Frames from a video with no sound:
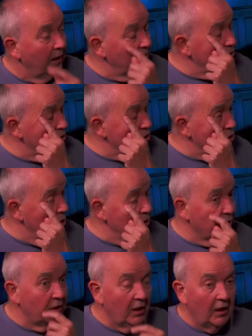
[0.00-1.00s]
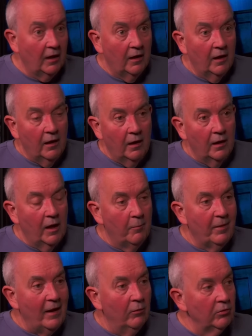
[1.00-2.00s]
It's just something
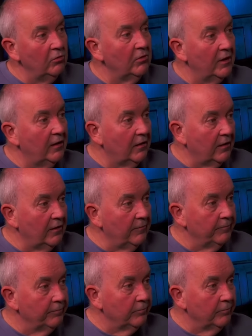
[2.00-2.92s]
about Luke Littler.